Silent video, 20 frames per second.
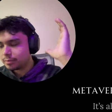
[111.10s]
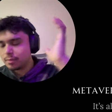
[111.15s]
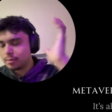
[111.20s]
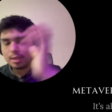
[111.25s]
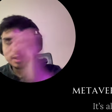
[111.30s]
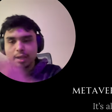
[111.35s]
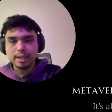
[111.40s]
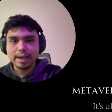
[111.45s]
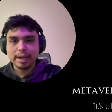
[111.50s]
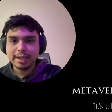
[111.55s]

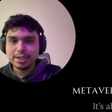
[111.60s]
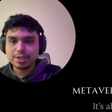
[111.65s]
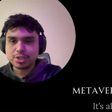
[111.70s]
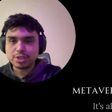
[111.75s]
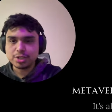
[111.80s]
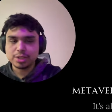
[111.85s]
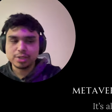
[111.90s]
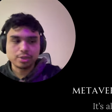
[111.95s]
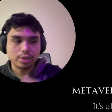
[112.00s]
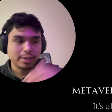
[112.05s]
an
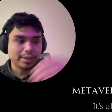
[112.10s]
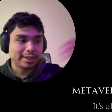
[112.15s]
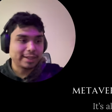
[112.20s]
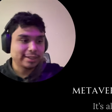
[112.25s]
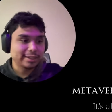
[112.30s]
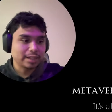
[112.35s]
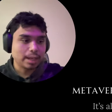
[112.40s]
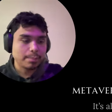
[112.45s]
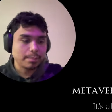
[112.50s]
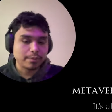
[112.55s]
agency, start this
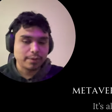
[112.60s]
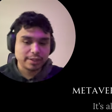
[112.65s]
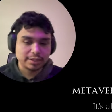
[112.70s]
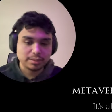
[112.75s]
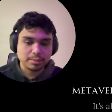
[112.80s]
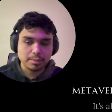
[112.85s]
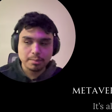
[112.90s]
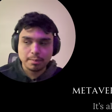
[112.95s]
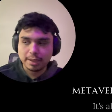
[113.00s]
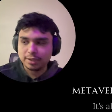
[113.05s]
type of
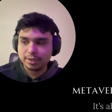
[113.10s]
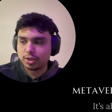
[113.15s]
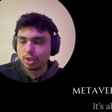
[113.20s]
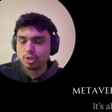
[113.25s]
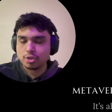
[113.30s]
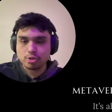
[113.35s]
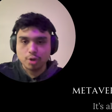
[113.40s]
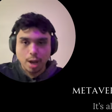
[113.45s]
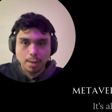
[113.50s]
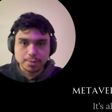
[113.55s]
SMMA, start
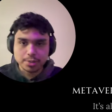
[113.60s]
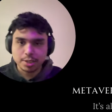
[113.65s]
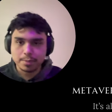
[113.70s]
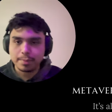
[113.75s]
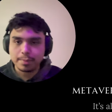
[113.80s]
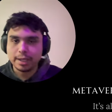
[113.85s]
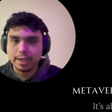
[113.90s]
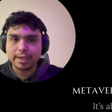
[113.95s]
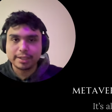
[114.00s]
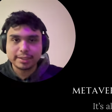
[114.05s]
drop
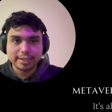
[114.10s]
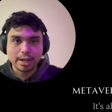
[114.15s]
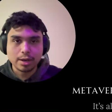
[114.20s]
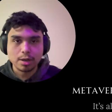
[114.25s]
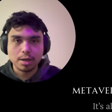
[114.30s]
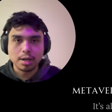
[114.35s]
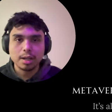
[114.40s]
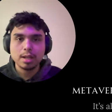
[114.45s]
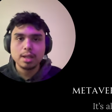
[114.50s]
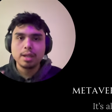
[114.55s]
shipping,
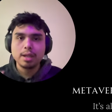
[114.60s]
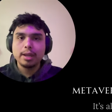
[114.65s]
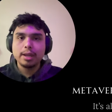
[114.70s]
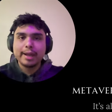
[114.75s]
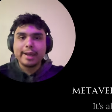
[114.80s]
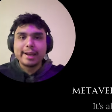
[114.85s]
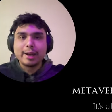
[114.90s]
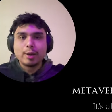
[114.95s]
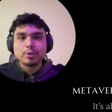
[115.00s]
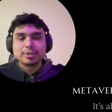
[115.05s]
etc.
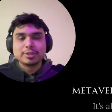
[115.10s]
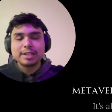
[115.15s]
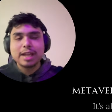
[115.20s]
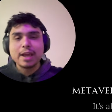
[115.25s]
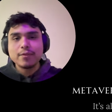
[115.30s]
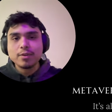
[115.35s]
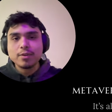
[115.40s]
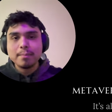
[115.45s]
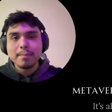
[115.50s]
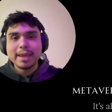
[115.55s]
And I was
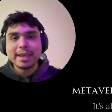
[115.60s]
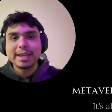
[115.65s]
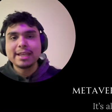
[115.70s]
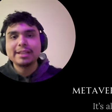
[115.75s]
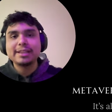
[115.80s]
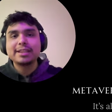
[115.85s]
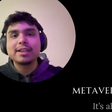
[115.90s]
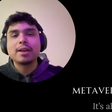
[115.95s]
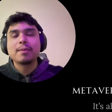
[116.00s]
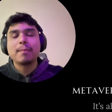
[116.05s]
never making
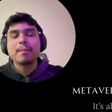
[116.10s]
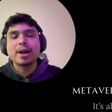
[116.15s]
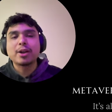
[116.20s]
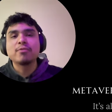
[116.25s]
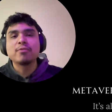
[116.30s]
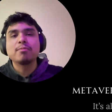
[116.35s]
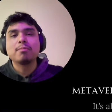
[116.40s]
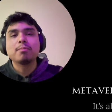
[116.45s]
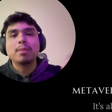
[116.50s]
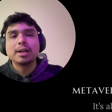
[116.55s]
the amount
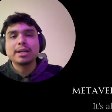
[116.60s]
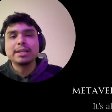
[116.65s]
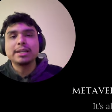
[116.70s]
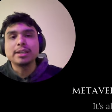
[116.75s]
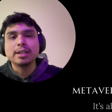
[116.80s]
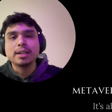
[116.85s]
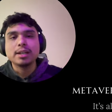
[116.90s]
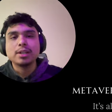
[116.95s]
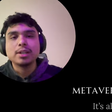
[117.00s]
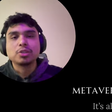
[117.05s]
of
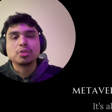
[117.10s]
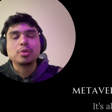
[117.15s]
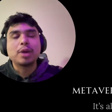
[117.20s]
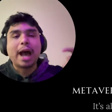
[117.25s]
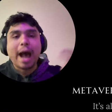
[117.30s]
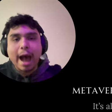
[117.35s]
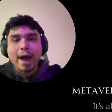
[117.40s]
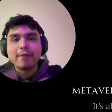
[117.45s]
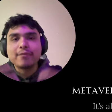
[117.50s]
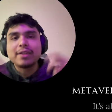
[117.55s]
money to
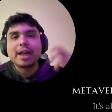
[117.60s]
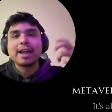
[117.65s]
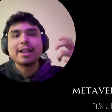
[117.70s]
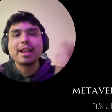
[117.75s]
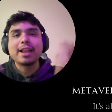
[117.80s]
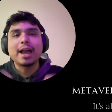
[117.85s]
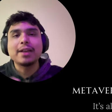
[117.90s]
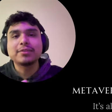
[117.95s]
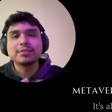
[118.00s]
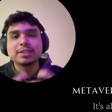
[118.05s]
have that
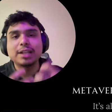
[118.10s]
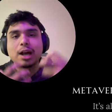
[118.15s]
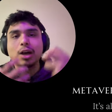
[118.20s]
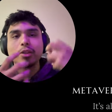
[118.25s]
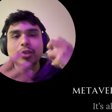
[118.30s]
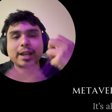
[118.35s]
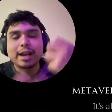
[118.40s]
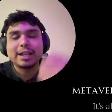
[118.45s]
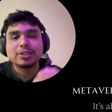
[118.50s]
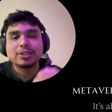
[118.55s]
lifestyle
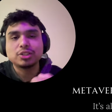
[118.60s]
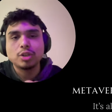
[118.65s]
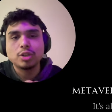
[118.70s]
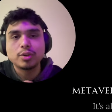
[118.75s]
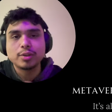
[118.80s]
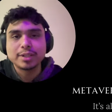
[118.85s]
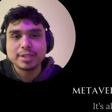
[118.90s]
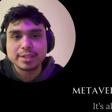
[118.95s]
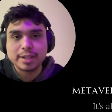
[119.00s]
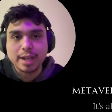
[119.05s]
that I so
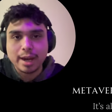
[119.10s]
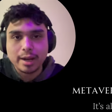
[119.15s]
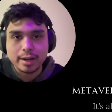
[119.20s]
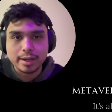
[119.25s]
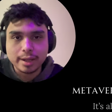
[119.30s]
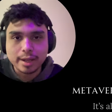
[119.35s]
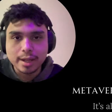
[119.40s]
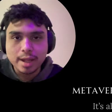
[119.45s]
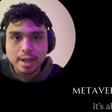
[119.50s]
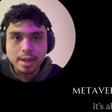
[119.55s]
desired.
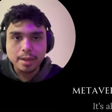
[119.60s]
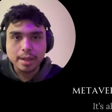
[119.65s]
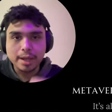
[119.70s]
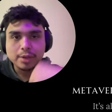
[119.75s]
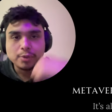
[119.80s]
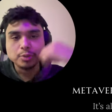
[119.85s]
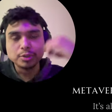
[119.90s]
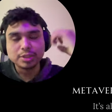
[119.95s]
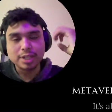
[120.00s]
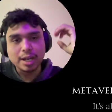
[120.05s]
It
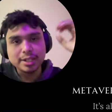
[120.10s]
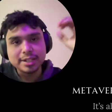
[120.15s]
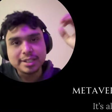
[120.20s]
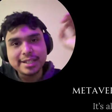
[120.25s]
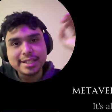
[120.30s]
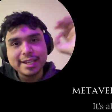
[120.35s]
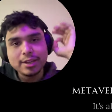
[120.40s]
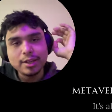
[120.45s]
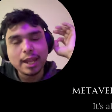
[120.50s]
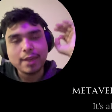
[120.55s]
was
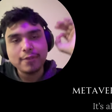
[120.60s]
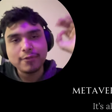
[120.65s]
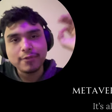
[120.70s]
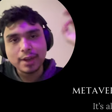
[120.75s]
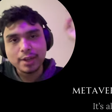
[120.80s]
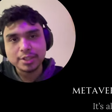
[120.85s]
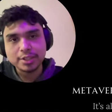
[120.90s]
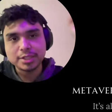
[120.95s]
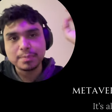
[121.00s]
until I found this